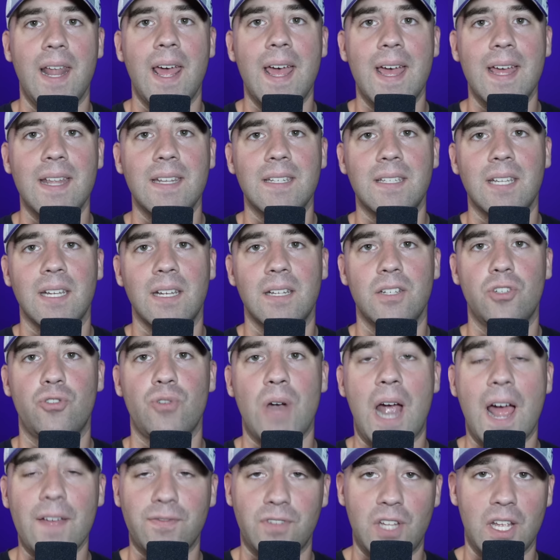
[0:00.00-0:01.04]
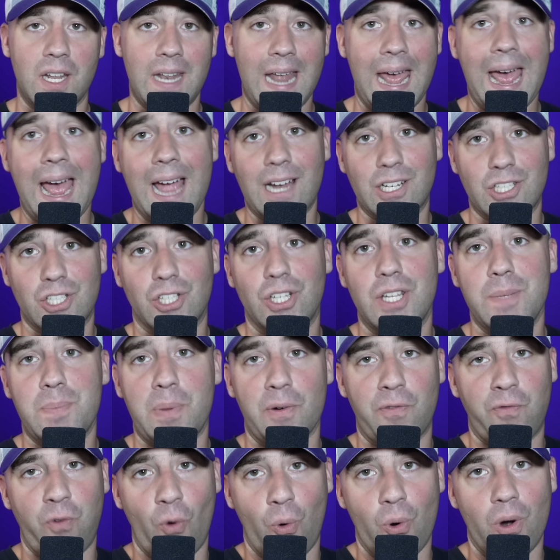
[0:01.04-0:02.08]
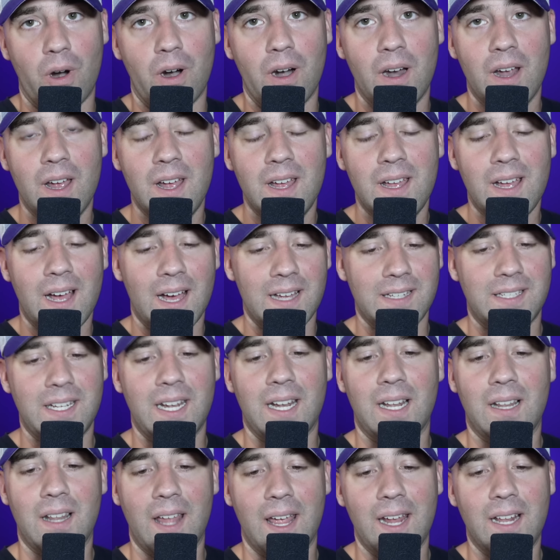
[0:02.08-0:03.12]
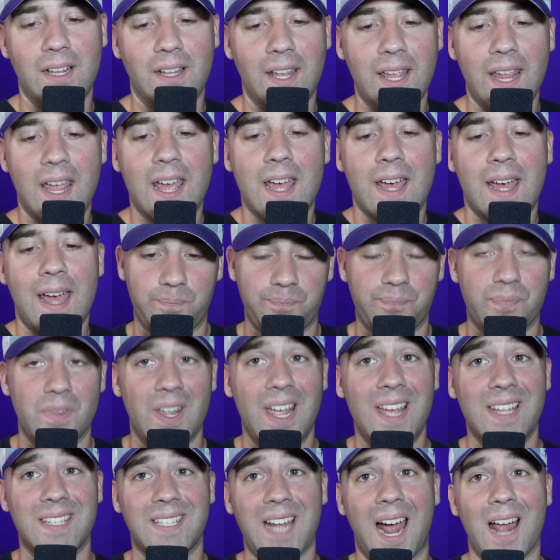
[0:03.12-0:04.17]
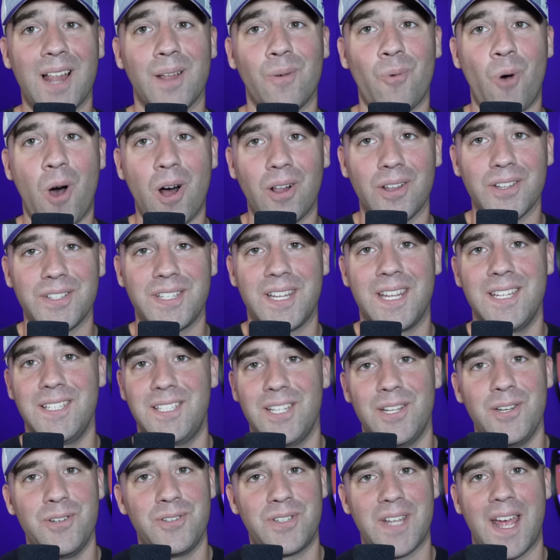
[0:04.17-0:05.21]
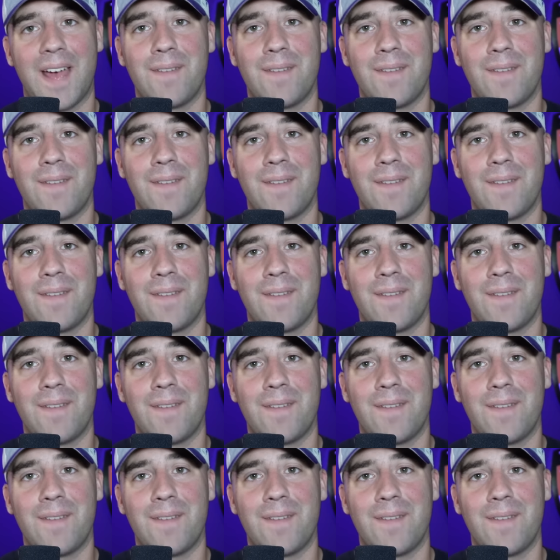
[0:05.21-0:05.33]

end, drafted actually before Isaiah Likely, and Tylan Wallace continues to